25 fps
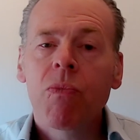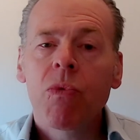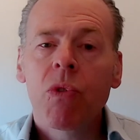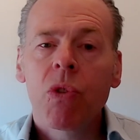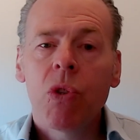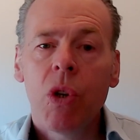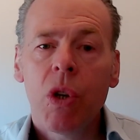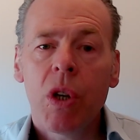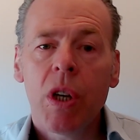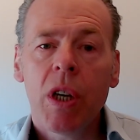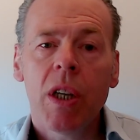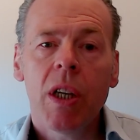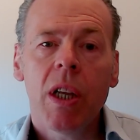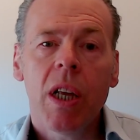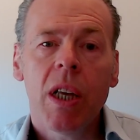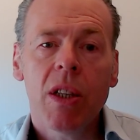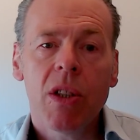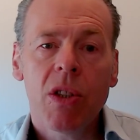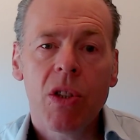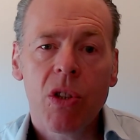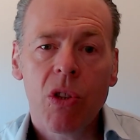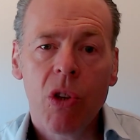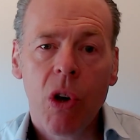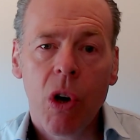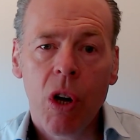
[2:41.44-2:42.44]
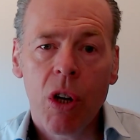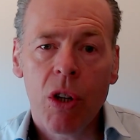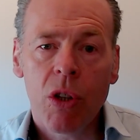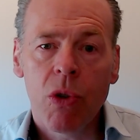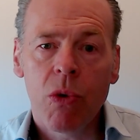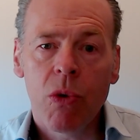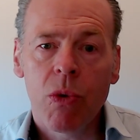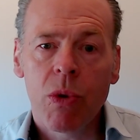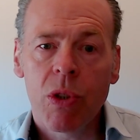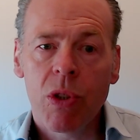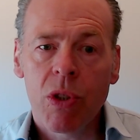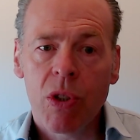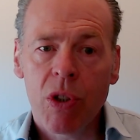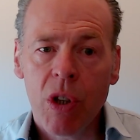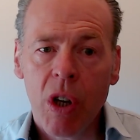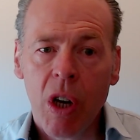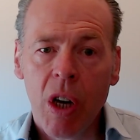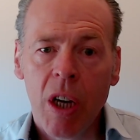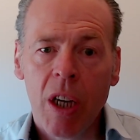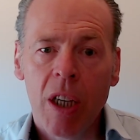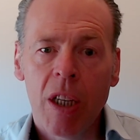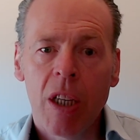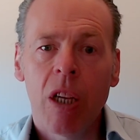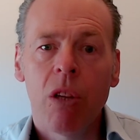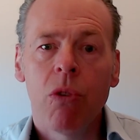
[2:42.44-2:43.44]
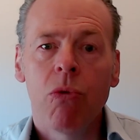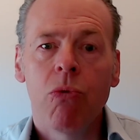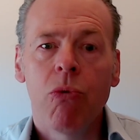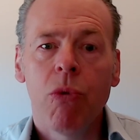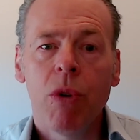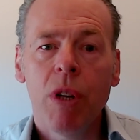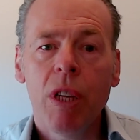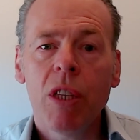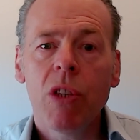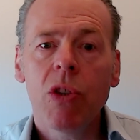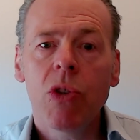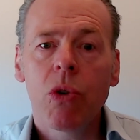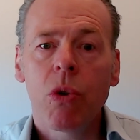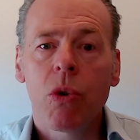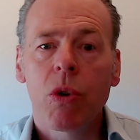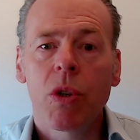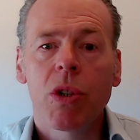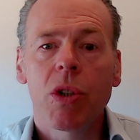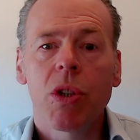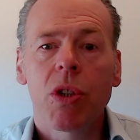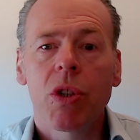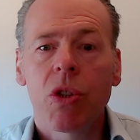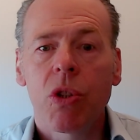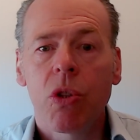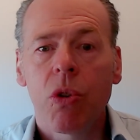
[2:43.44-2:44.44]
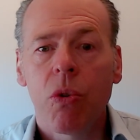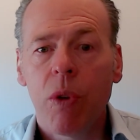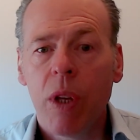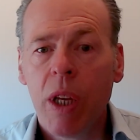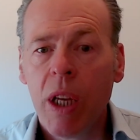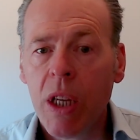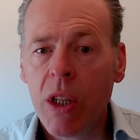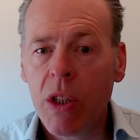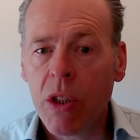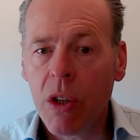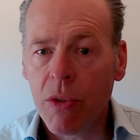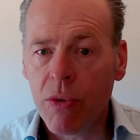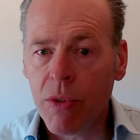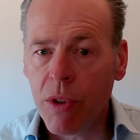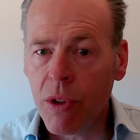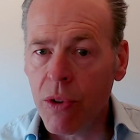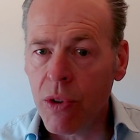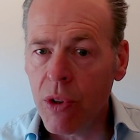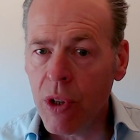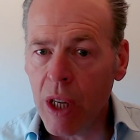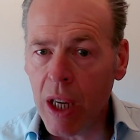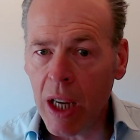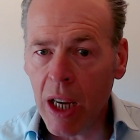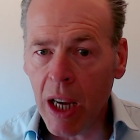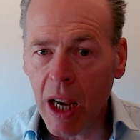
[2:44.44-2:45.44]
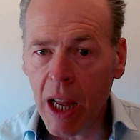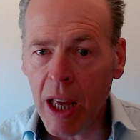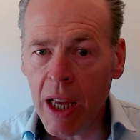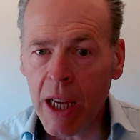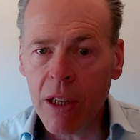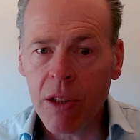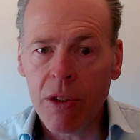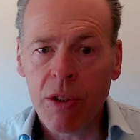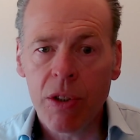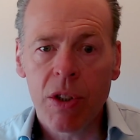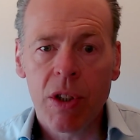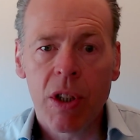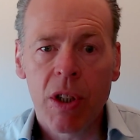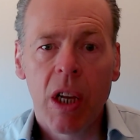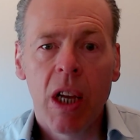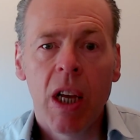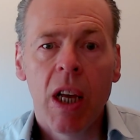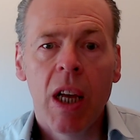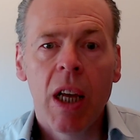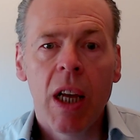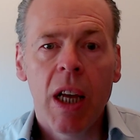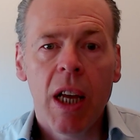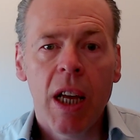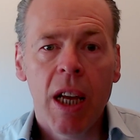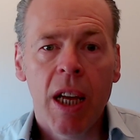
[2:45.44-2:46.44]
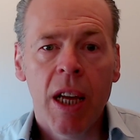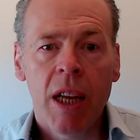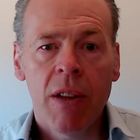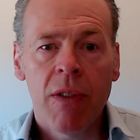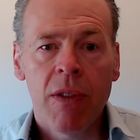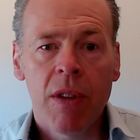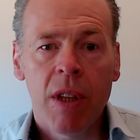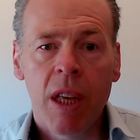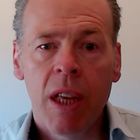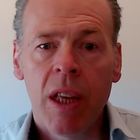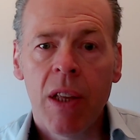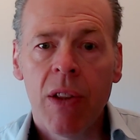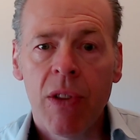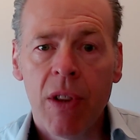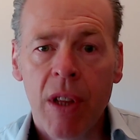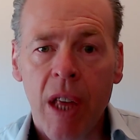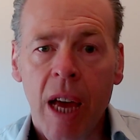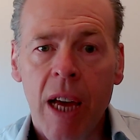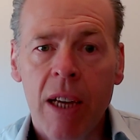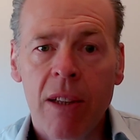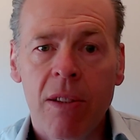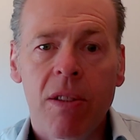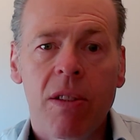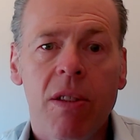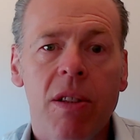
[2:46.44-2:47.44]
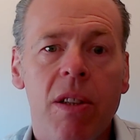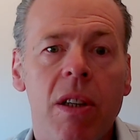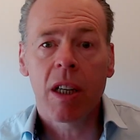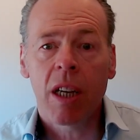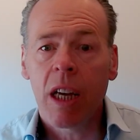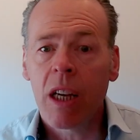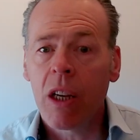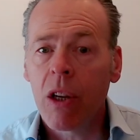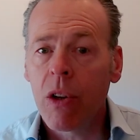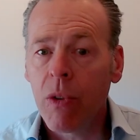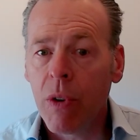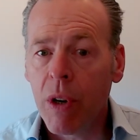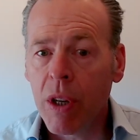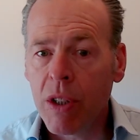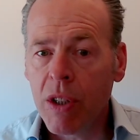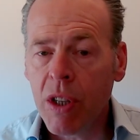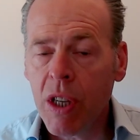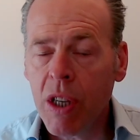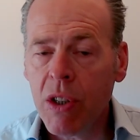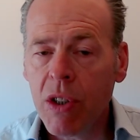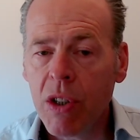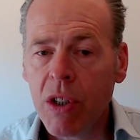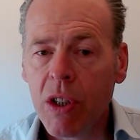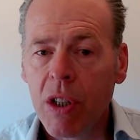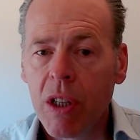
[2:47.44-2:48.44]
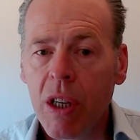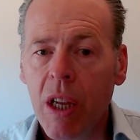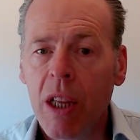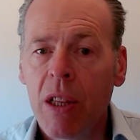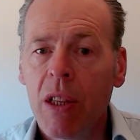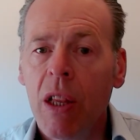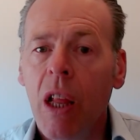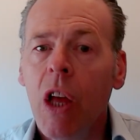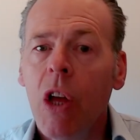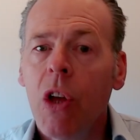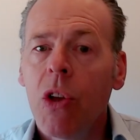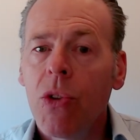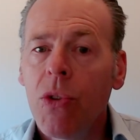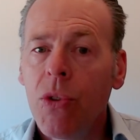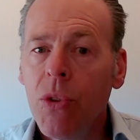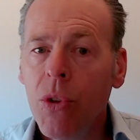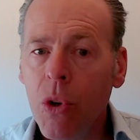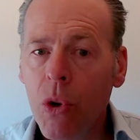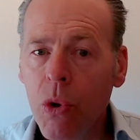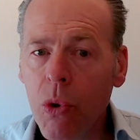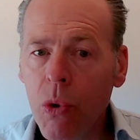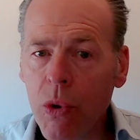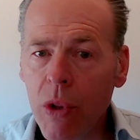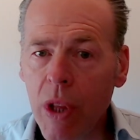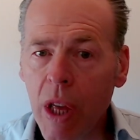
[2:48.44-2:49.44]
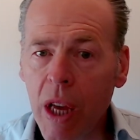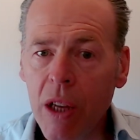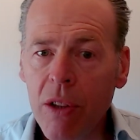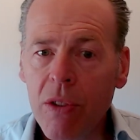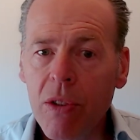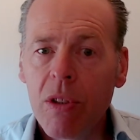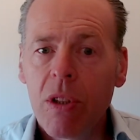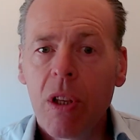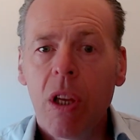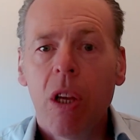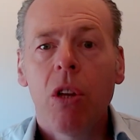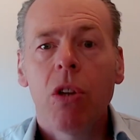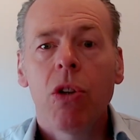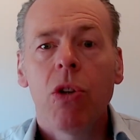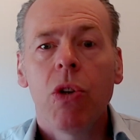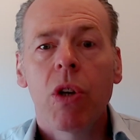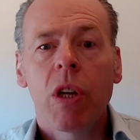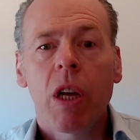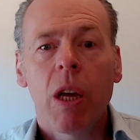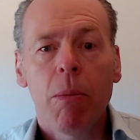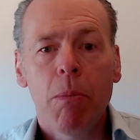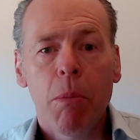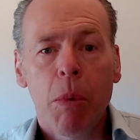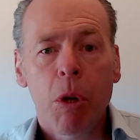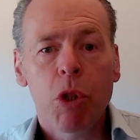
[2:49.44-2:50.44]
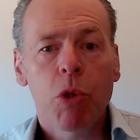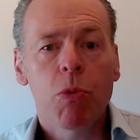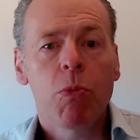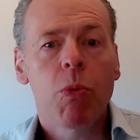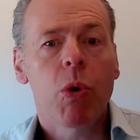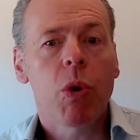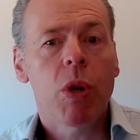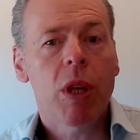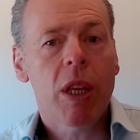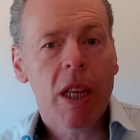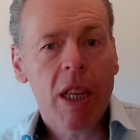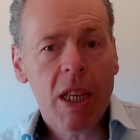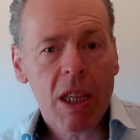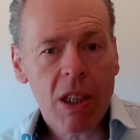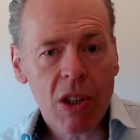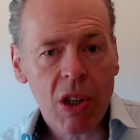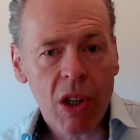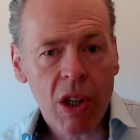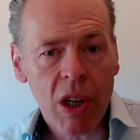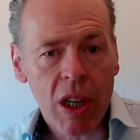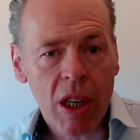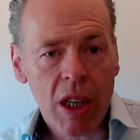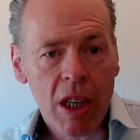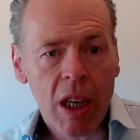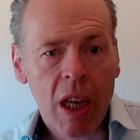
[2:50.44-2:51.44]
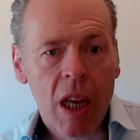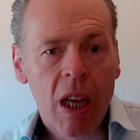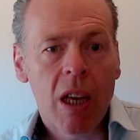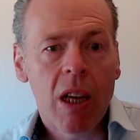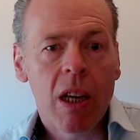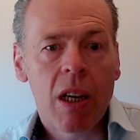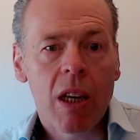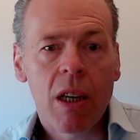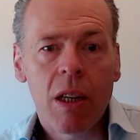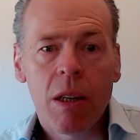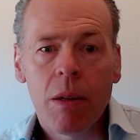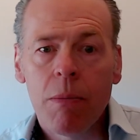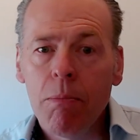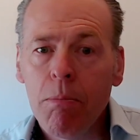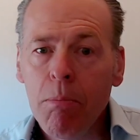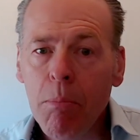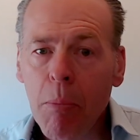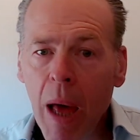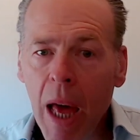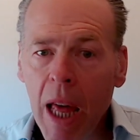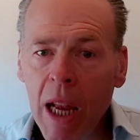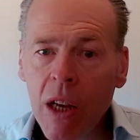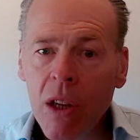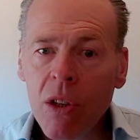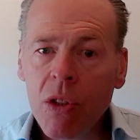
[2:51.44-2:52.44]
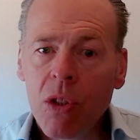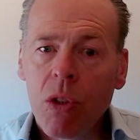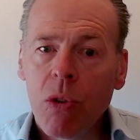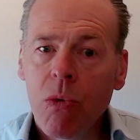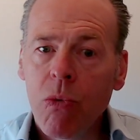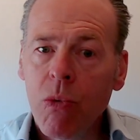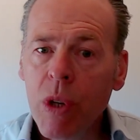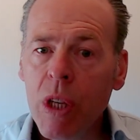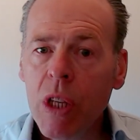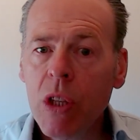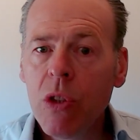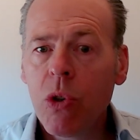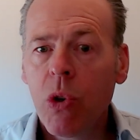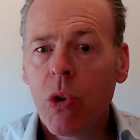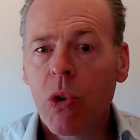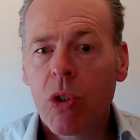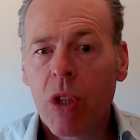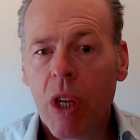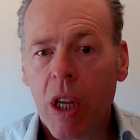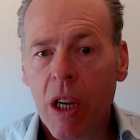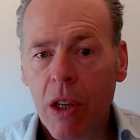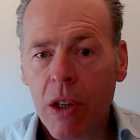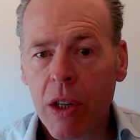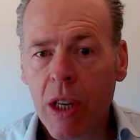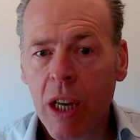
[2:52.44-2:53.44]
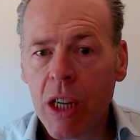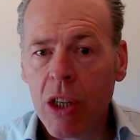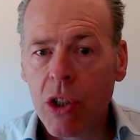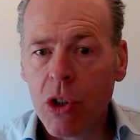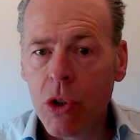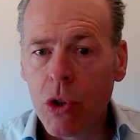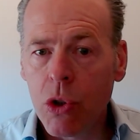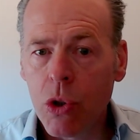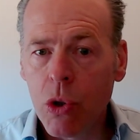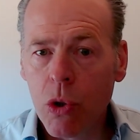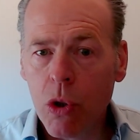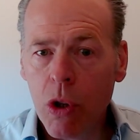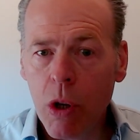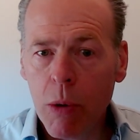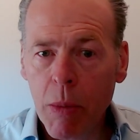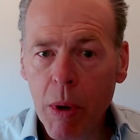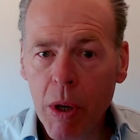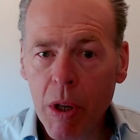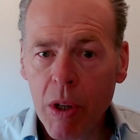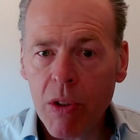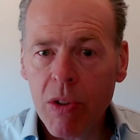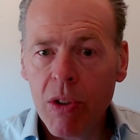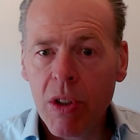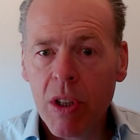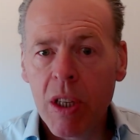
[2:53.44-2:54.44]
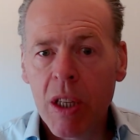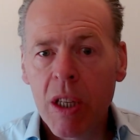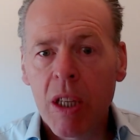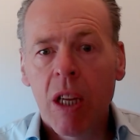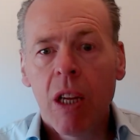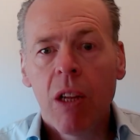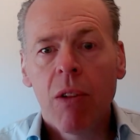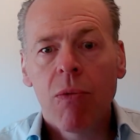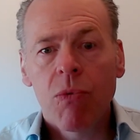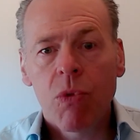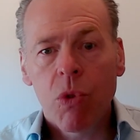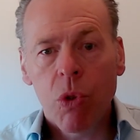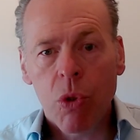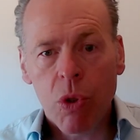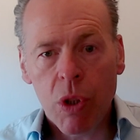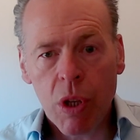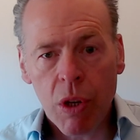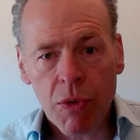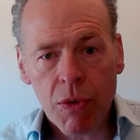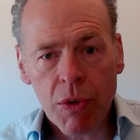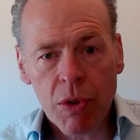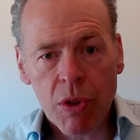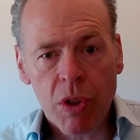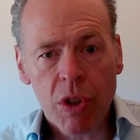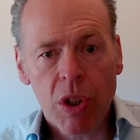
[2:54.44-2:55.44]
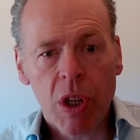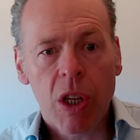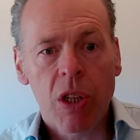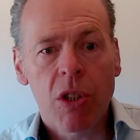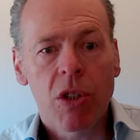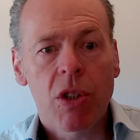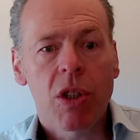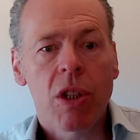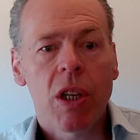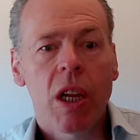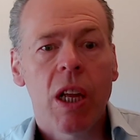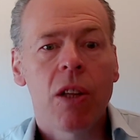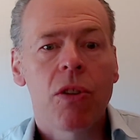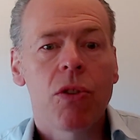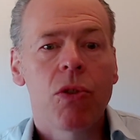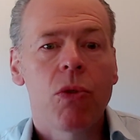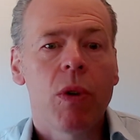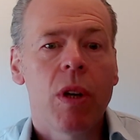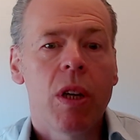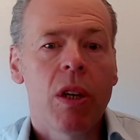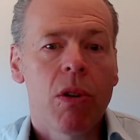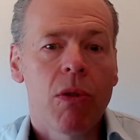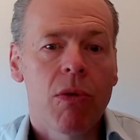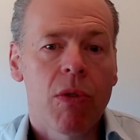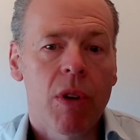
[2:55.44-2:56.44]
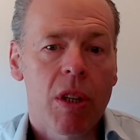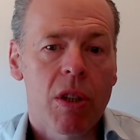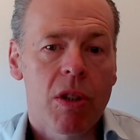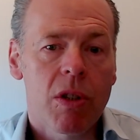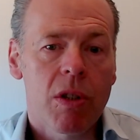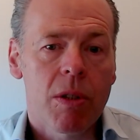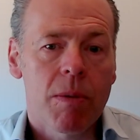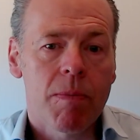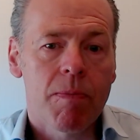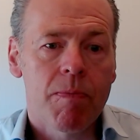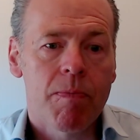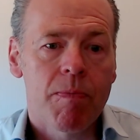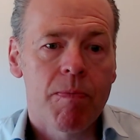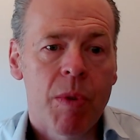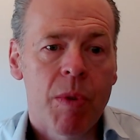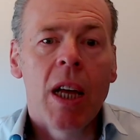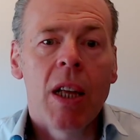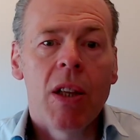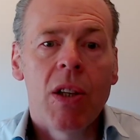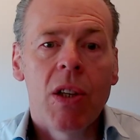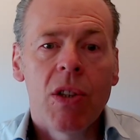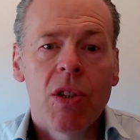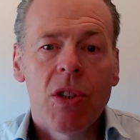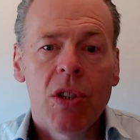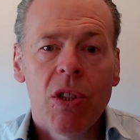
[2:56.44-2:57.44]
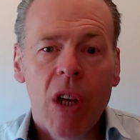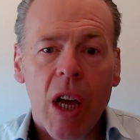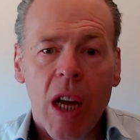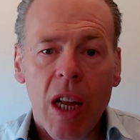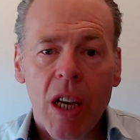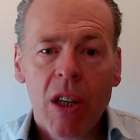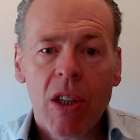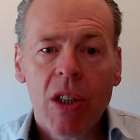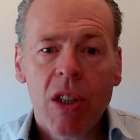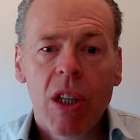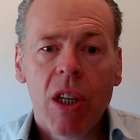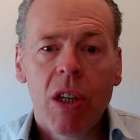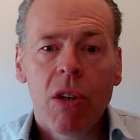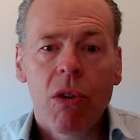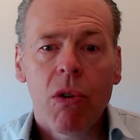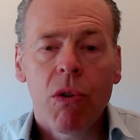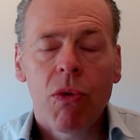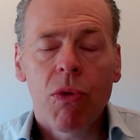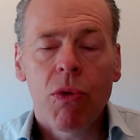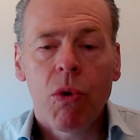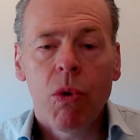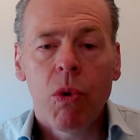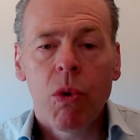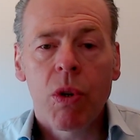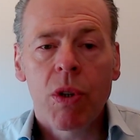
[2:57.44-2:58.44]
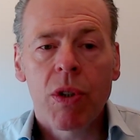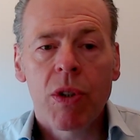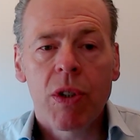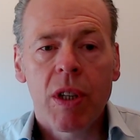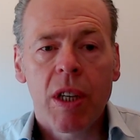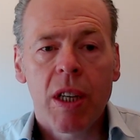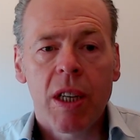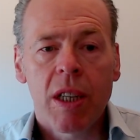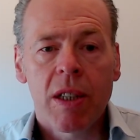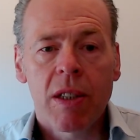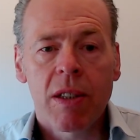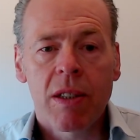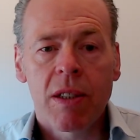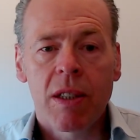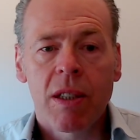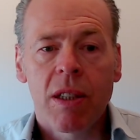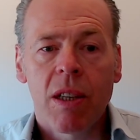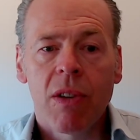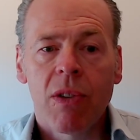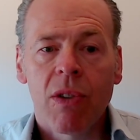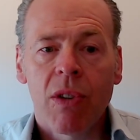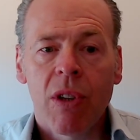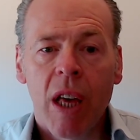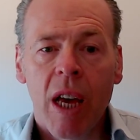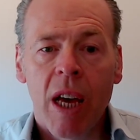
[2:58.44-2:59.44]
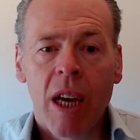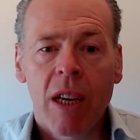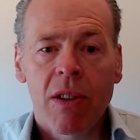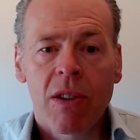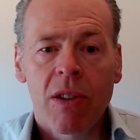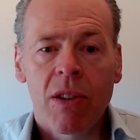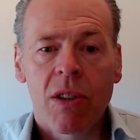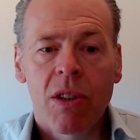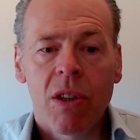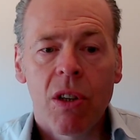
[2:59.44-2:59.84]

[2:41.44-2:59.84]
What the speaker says: you can then start to assign resources to each of the three layers in that categorization. And through that, you can much more easily manage resource allocation to commodity, to differentiation, and to innovation. The challenge here, of course, is that